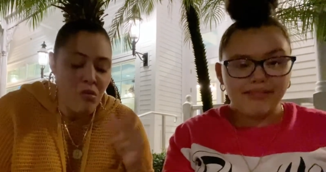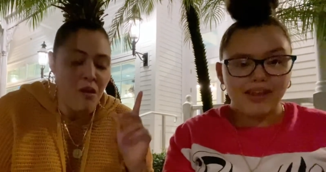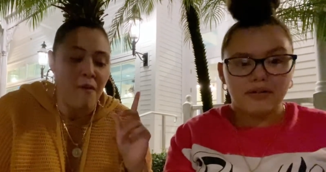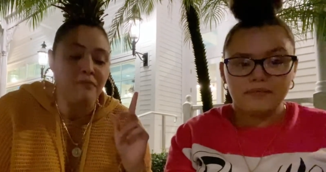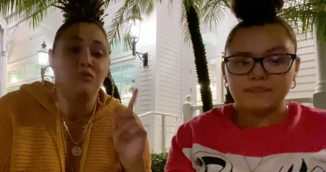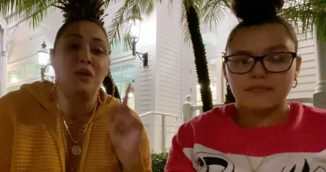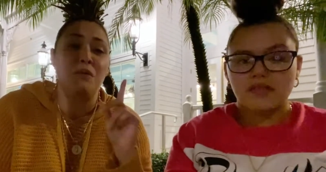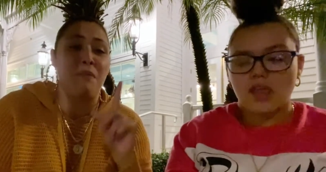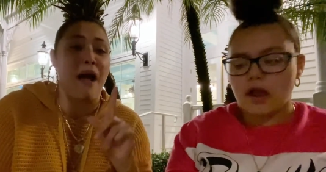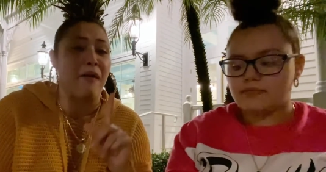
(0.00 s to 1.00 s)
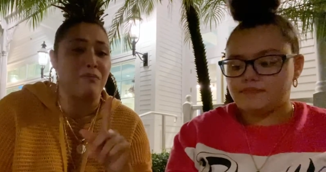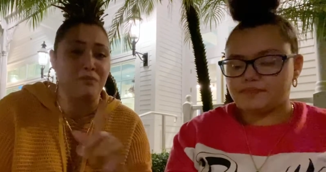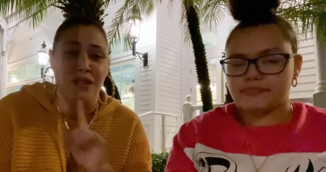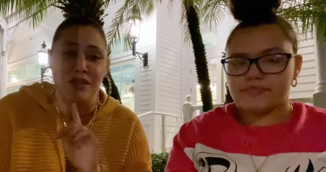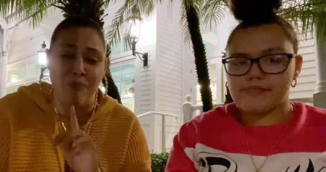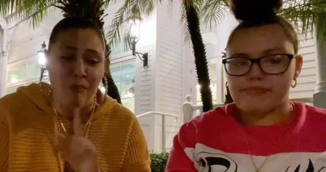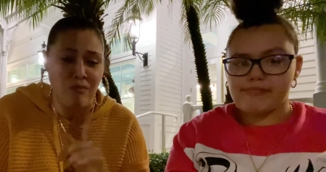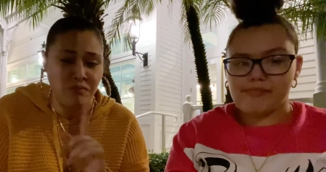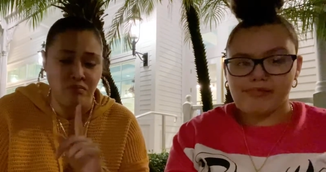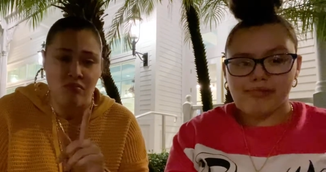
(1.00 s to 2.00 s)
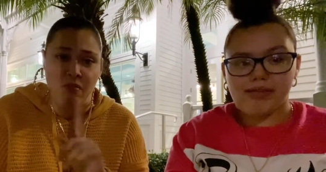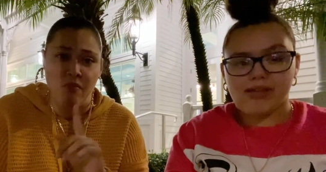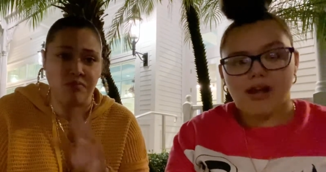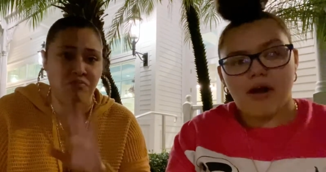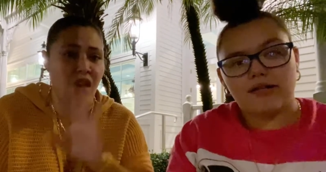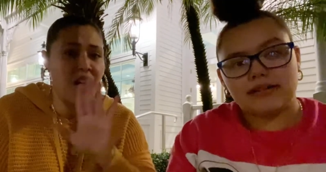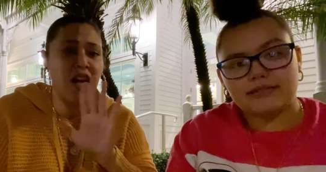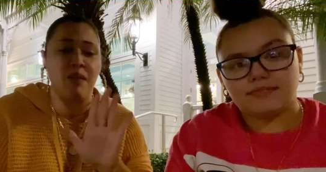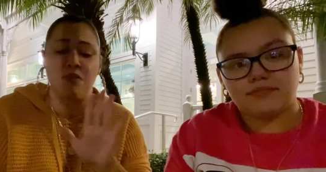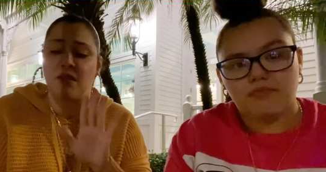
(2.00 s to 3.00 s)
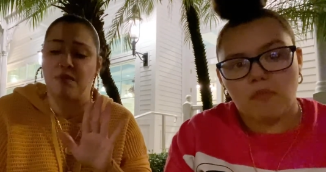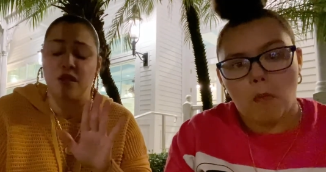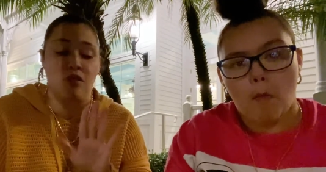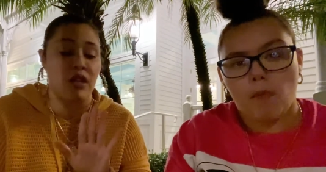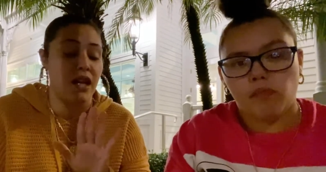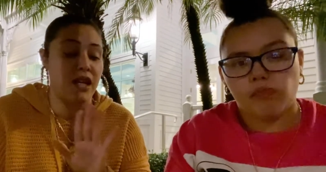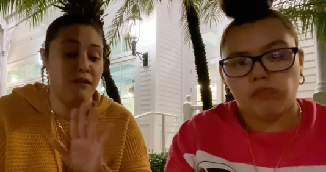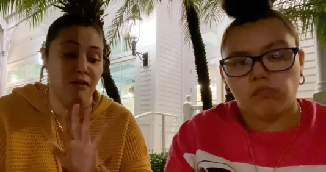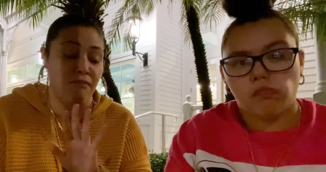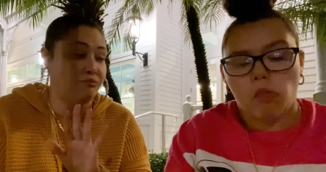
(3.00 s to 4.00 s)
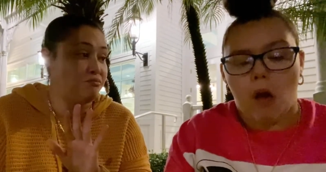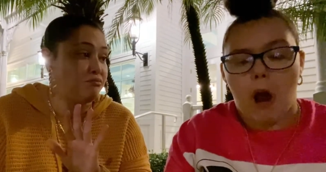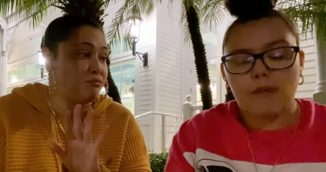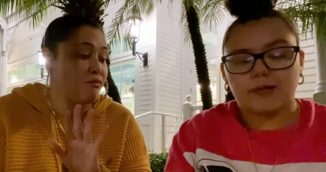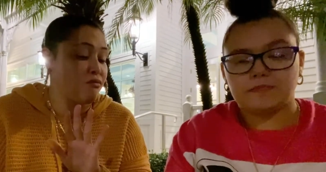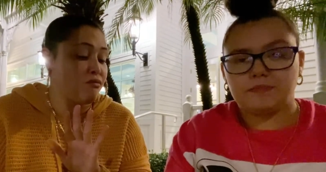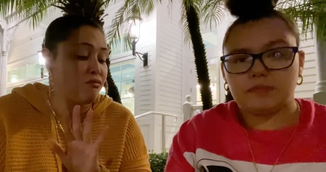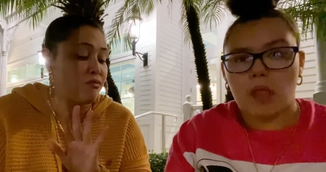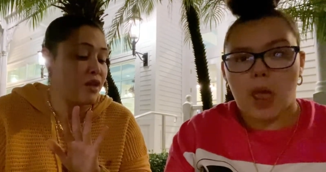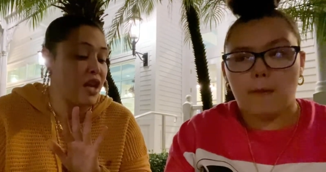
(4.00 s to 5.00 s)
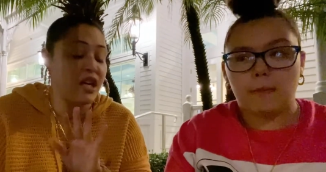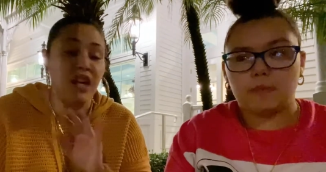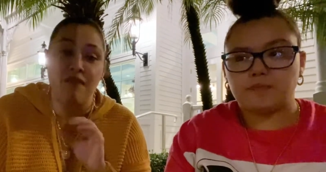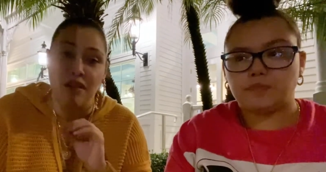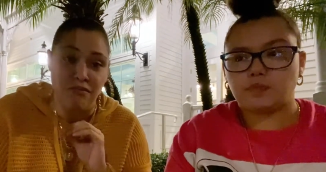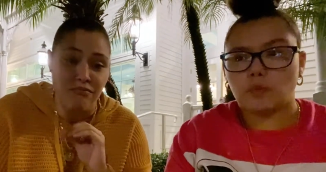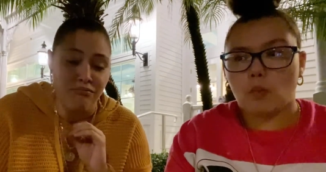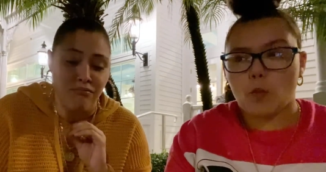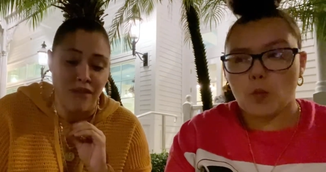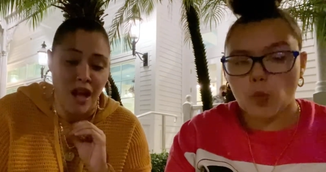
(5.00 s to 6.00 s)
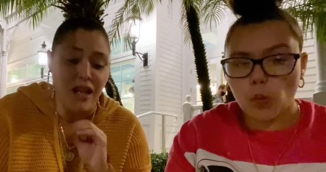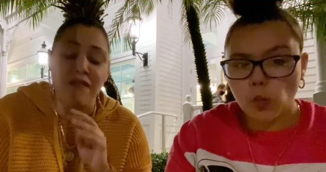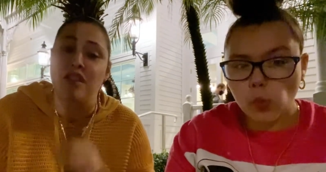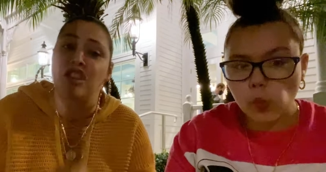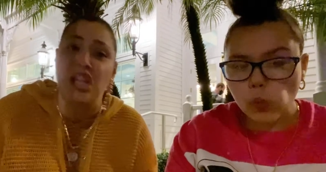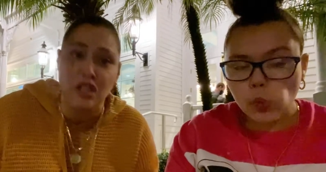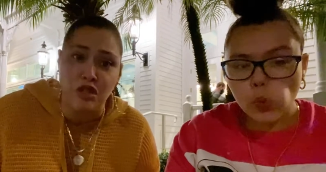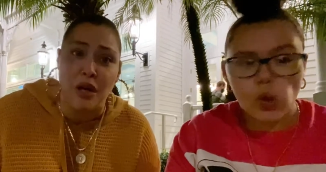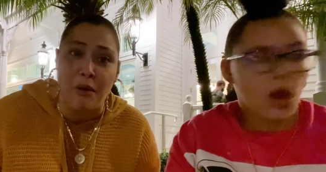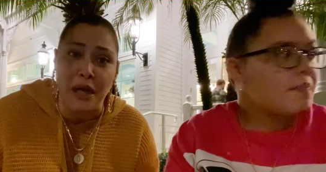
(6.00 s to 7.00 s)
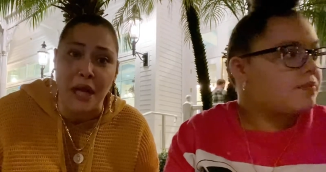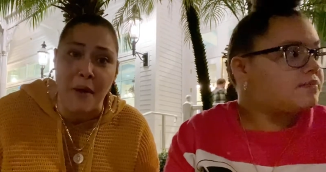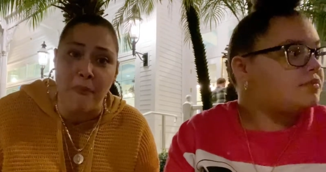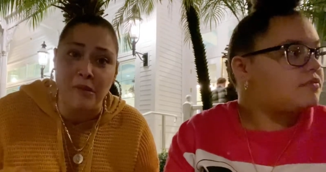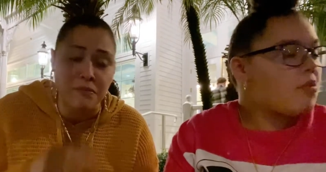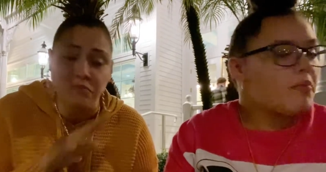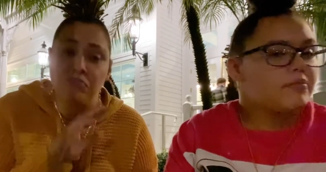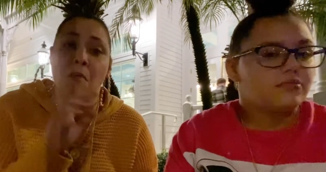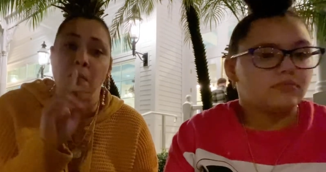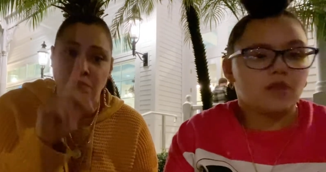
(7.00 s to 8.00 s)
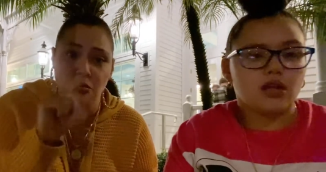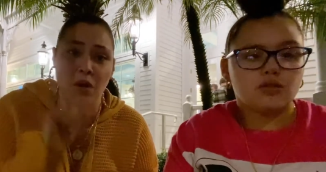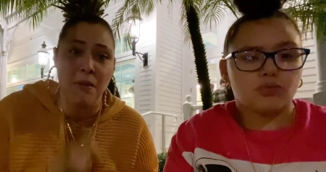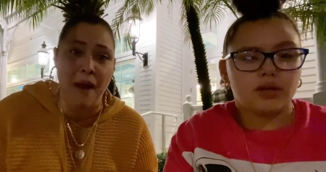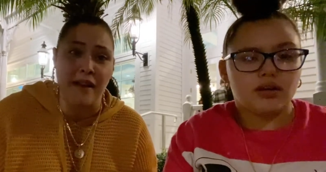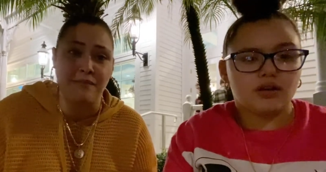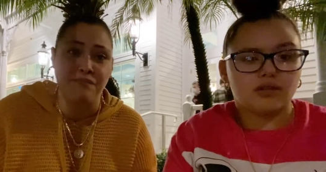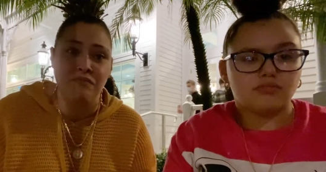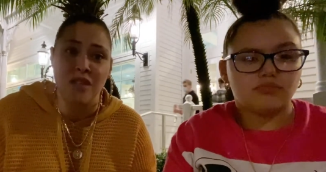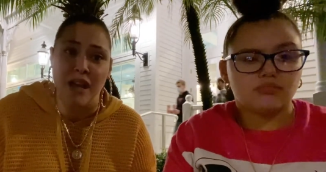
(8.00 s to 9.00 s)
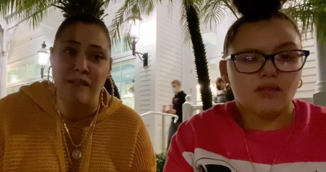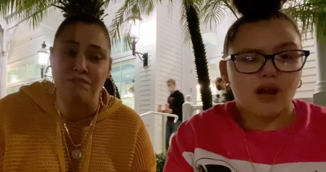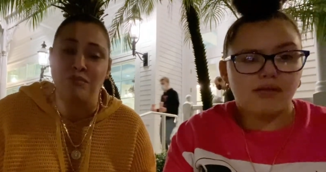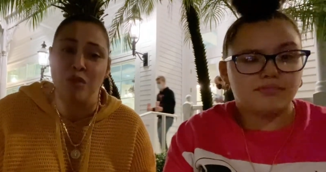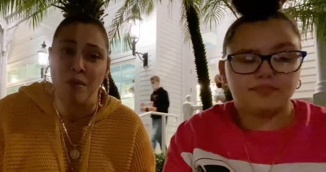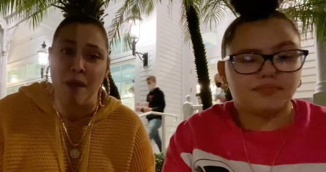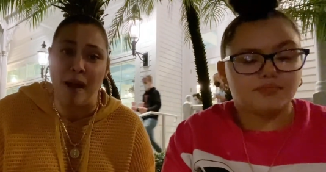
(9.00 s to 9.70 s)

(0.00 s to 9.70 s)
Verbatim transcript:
Speaker 1: We'll be back because I gotta give me something to drink. I can't even think straight right now. It's we'll be weird. Back. Yeah, we'll be back.